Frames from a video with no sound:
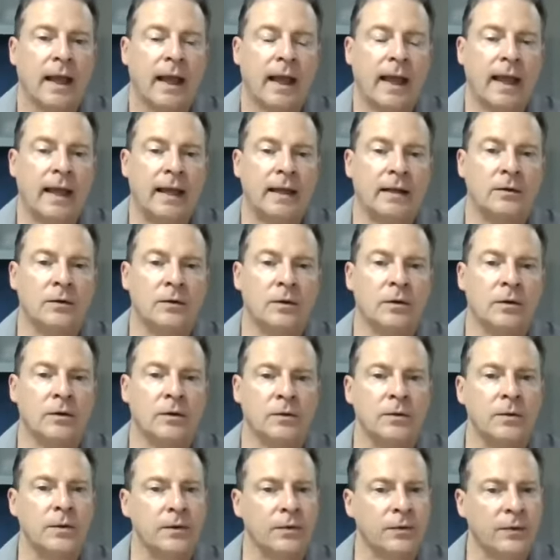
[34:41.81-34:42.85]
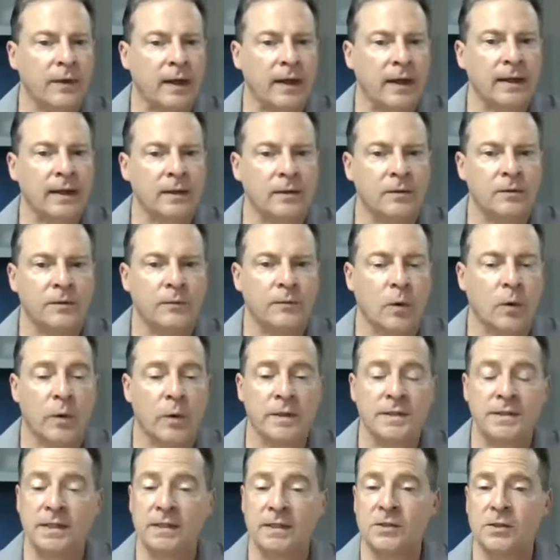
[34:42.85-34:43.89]
And glutathione, of
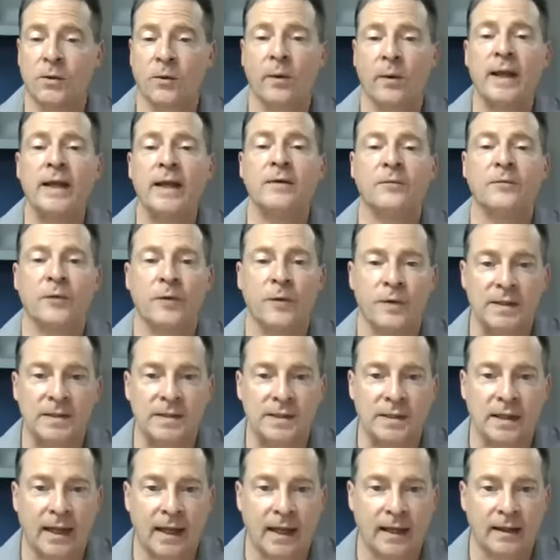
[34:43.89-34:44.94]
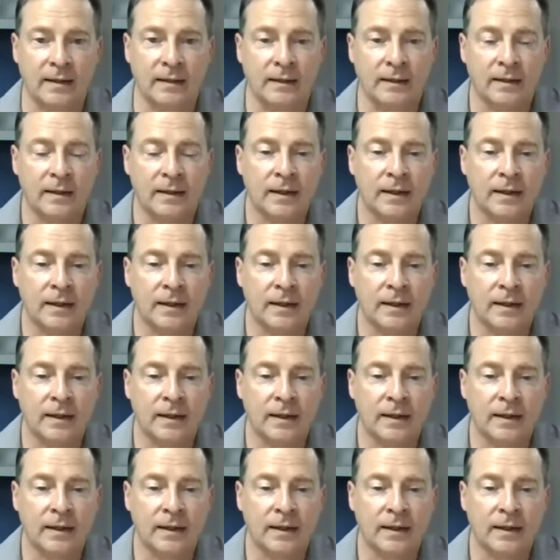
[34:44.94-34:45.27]
course, is great for the skin.